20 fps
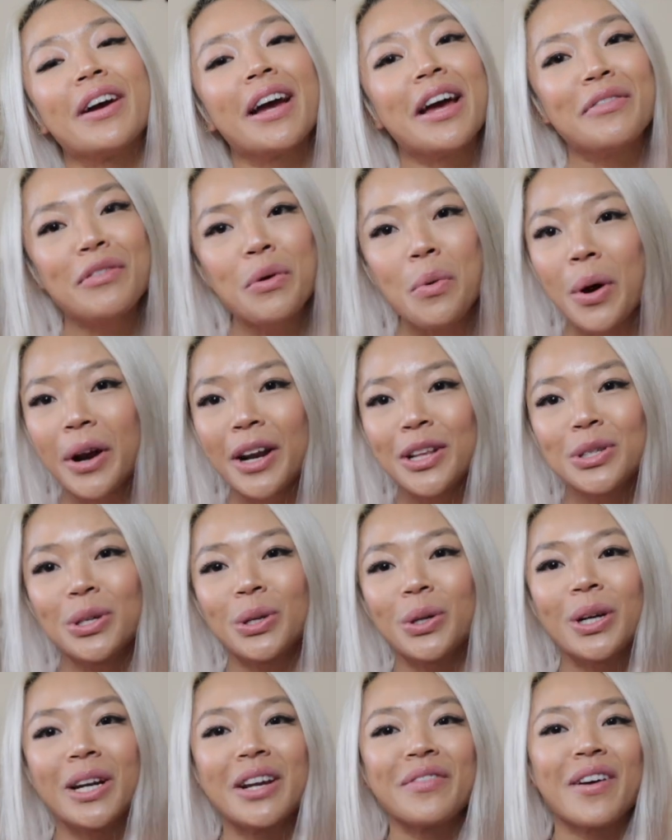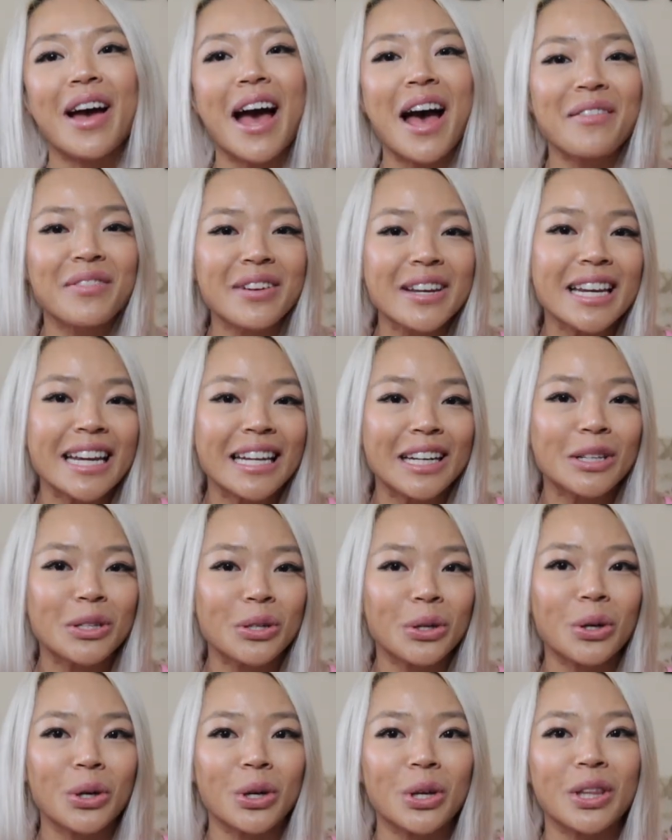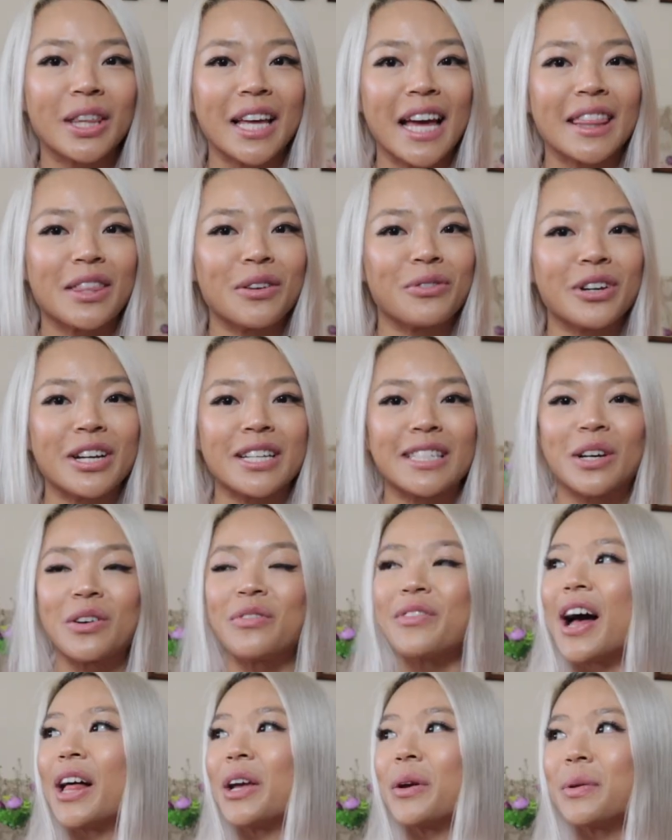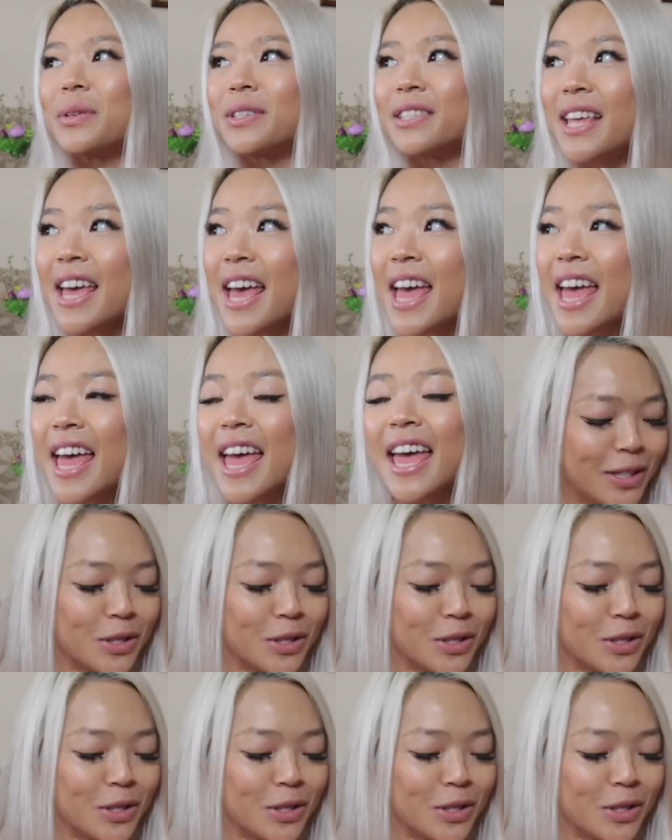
I ever wanted to and if I ever needed to, that the resale value is there.